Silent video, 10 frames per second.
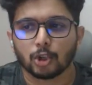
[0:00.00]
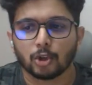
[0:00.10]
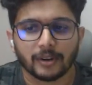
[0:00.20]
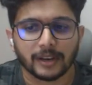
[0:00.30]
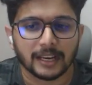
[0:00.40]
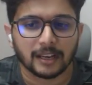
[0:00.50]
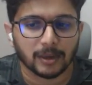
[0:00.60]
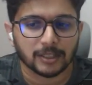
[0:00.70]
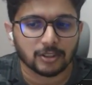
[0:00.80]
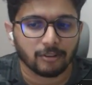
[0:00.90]
you create a
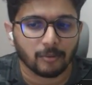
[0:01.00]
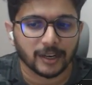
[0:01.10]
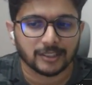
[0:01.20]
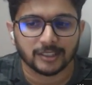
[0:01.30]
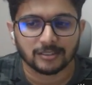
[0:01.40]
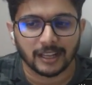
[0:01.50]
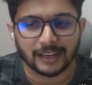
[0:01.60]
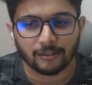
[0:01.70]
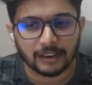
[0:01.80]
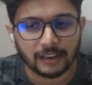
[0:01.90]
bunch of operations
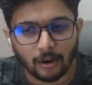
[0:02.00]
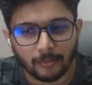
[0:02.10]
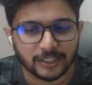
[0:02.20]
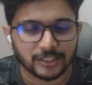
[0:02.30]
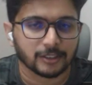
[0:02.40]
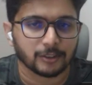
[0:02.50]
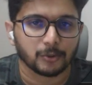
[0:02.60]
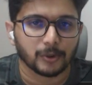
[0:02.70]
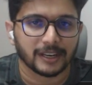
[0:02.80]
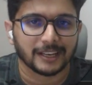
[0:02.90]
like read operation
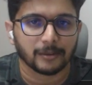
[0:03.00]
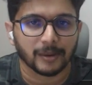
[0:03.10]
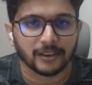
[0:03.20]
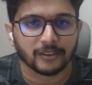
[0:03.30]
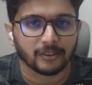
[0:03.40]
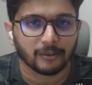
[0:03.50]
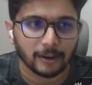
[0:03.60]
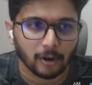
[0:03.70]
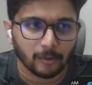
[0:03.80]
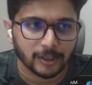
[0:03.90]
to a database,
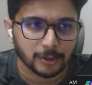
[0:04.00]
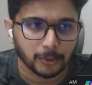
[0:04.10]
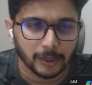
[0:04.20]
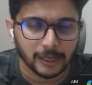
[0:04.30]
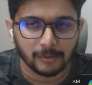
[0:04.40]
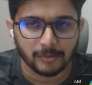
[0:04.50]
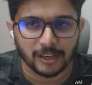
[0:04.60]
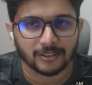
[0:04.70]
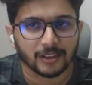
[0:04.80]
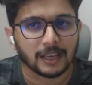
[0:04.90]
write operation to a
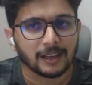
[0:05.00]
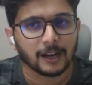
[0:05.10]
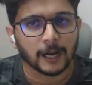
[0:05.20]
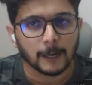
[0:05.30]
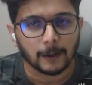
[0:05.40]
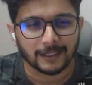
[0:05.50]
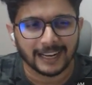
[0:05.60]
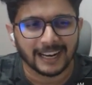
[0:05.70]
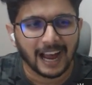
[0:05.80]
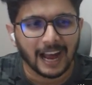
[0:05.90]
database, uh, all that.